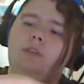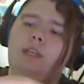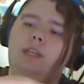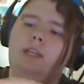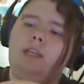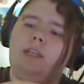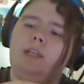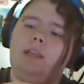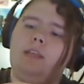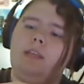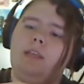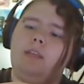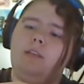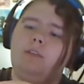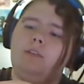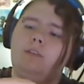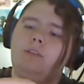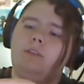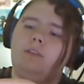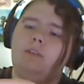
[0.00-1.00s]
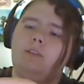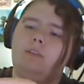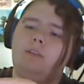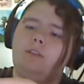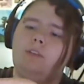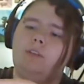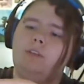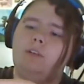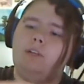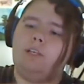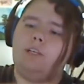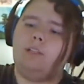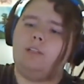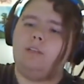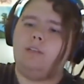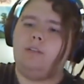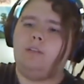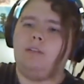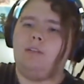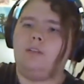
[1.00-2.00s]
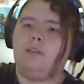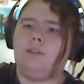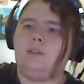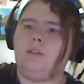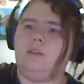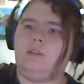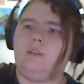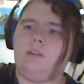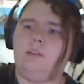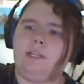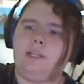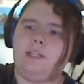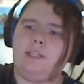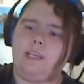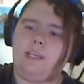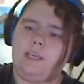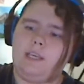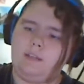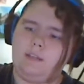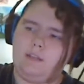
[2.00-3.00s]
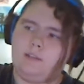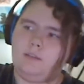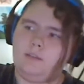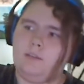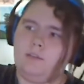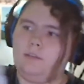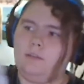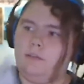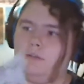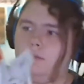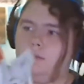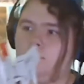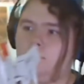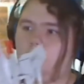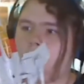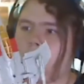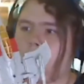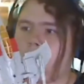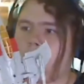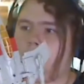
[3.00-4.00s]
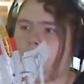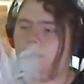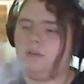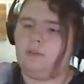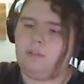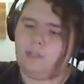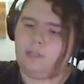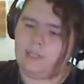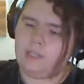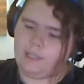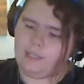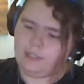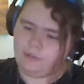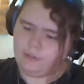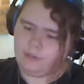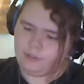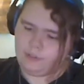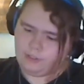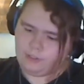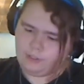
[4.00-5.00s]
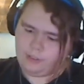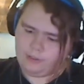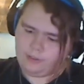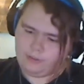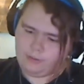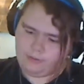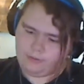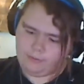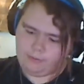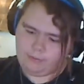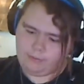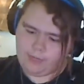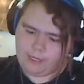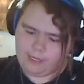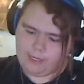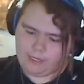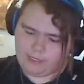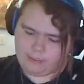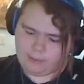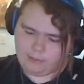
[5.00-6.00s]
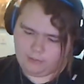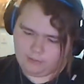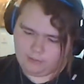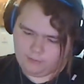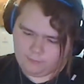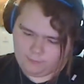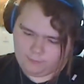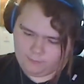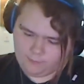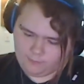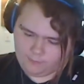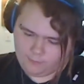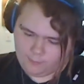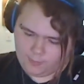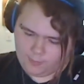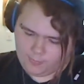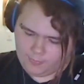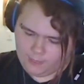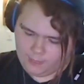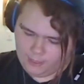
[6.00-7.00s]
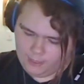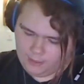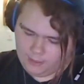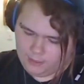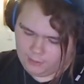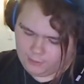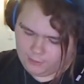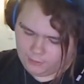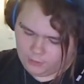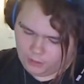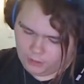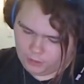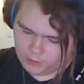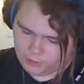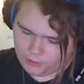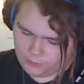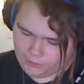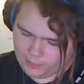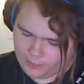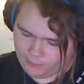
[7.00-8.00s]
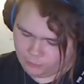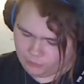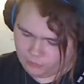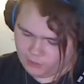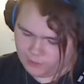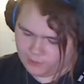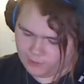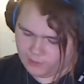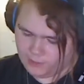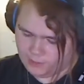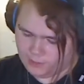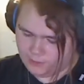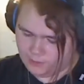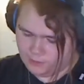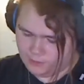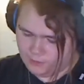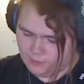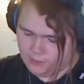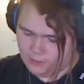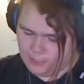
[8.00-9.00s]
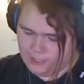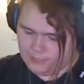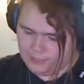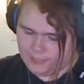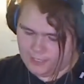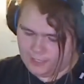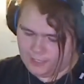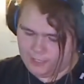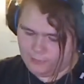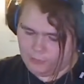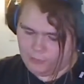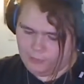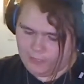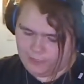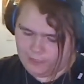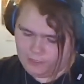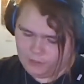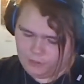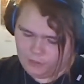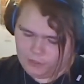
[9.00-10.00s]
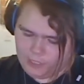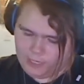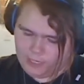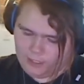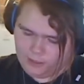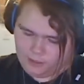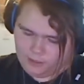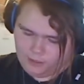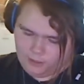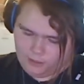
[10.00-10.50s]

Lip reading: and turn it like that, and then just peg it in. This is also a process, not exactly robot to jet,